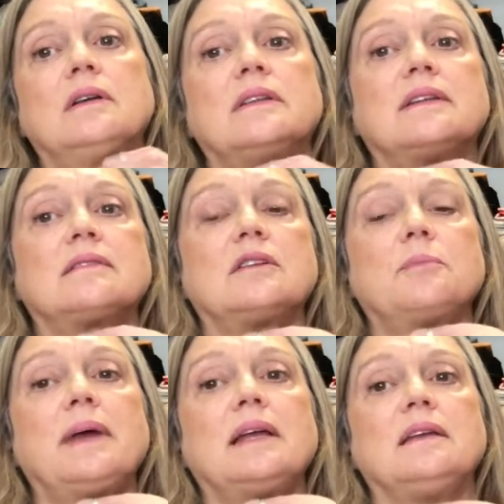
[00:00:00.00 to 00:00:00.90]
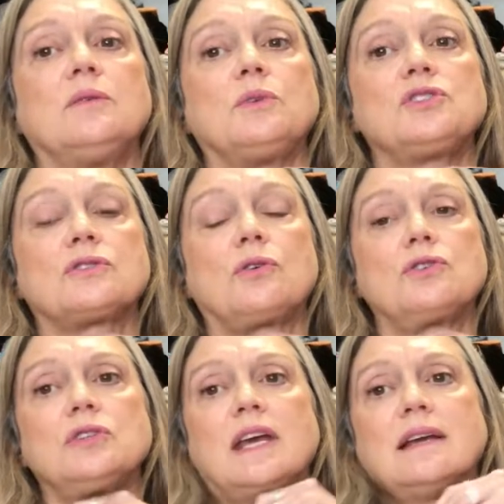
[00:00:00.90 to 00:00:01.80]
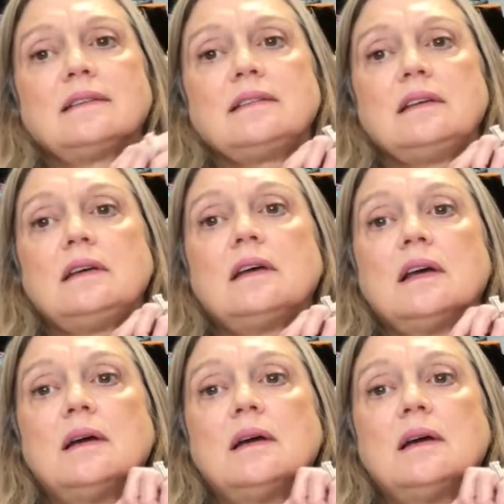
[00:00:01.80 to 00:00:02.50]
this little pendant, which of course you can't see,